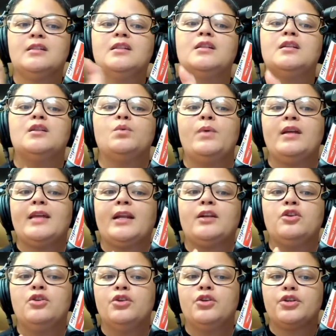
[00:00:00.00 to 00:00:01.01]
this is where that
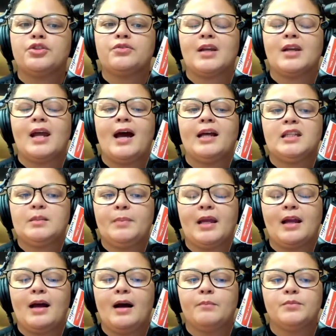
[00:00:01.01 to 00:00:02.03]
nurturing
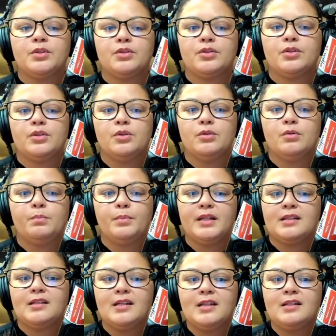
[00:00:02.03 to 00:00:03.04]
aspect comes to
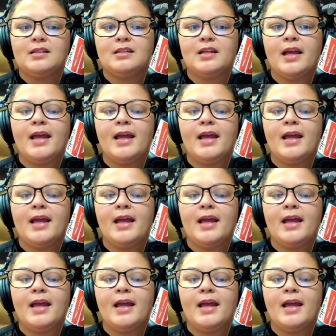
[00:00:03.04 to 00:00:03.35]
business.